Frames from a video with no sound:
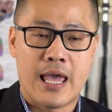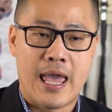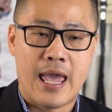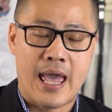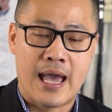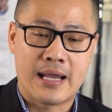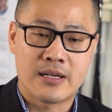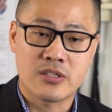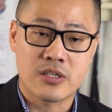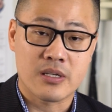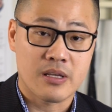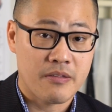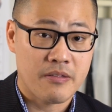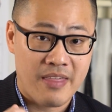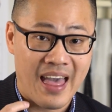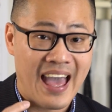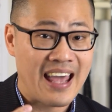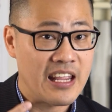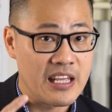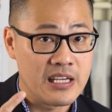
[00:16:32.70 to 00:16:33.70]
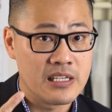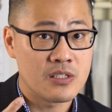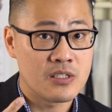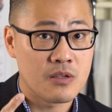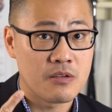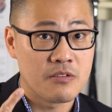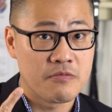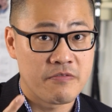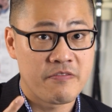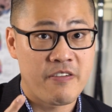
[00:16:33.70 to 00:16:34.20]
And that
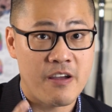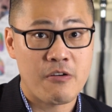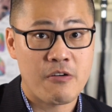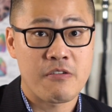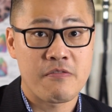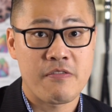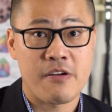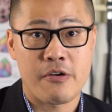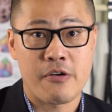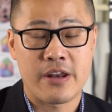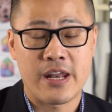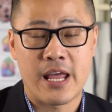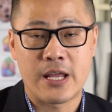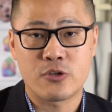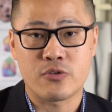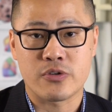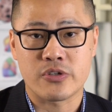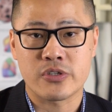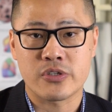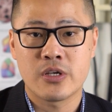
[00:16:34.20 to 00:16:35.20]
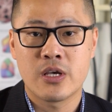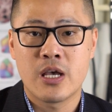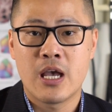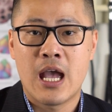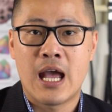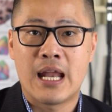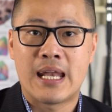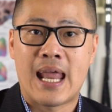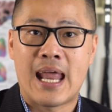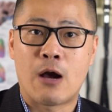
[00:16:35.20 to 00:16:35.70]
is very, very dangerous.
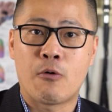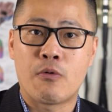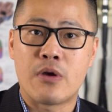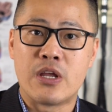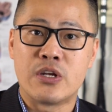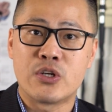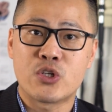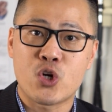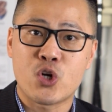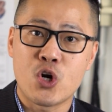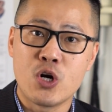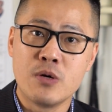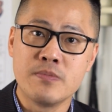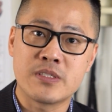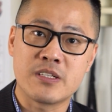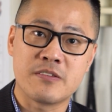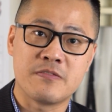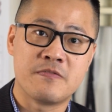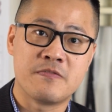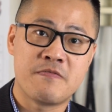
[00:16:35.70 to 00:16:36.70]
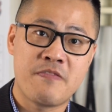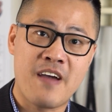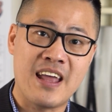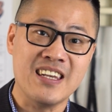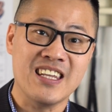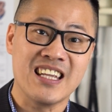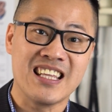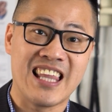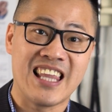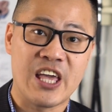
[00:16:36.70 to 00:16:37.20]
Now, in terms of
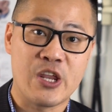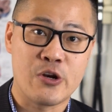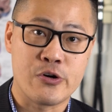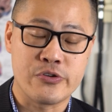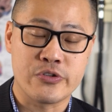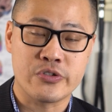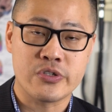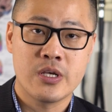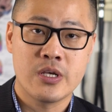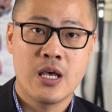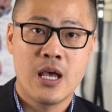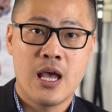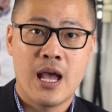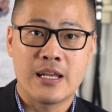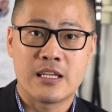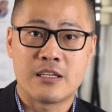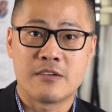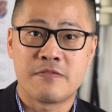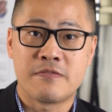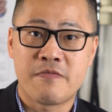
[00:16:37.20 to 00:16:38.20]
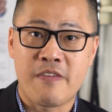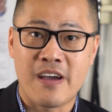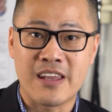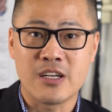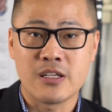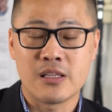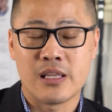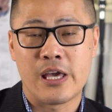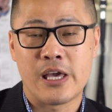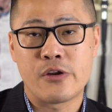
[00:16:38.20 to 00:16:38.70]
ventilators, the
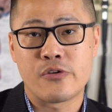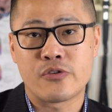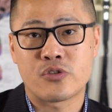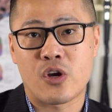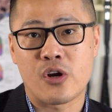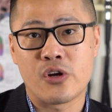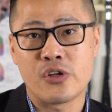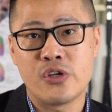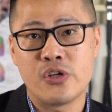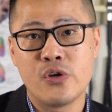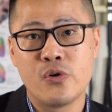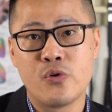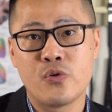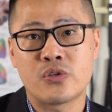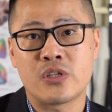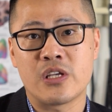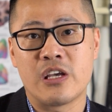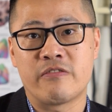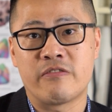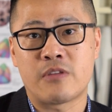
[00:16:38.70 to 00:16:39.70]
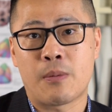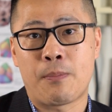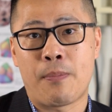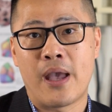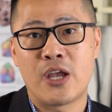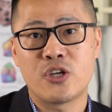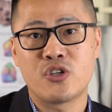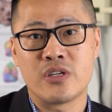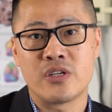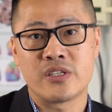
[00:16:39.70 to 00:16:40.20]
ventilators are used if the
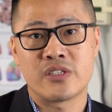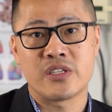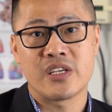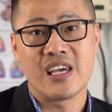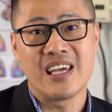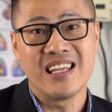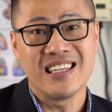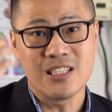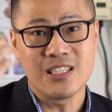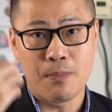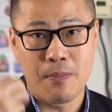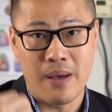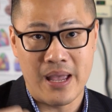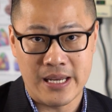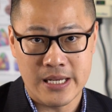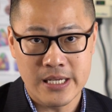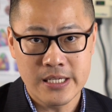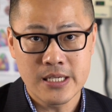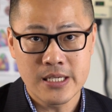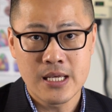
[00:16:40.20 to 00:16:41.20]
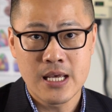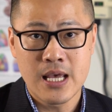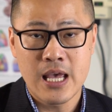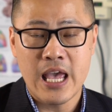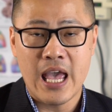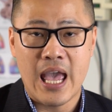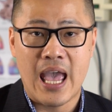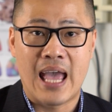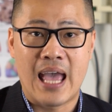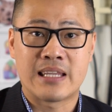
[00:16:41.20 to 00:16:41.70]
patient is intubated
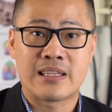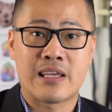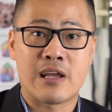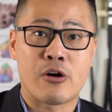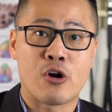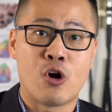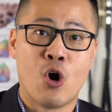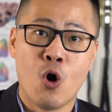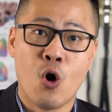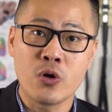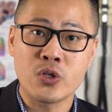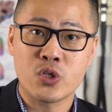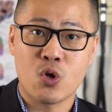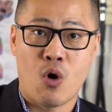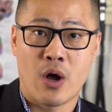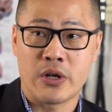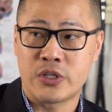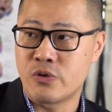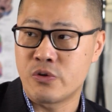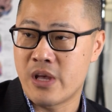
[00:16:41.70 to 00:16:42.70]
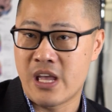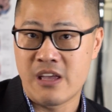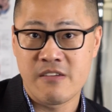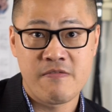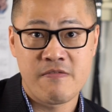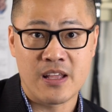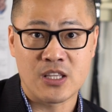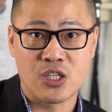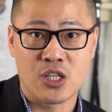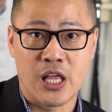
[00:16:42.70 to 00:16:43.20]
and they are hooked onto a
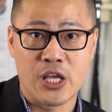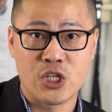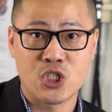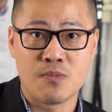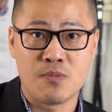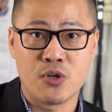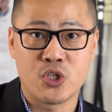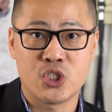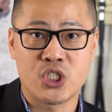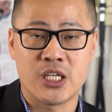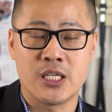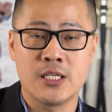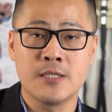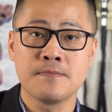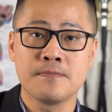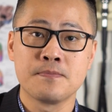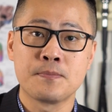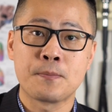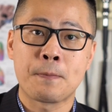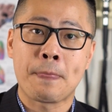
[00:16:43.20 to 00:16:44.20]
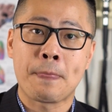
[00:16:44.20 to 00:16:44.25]
ventilation machine.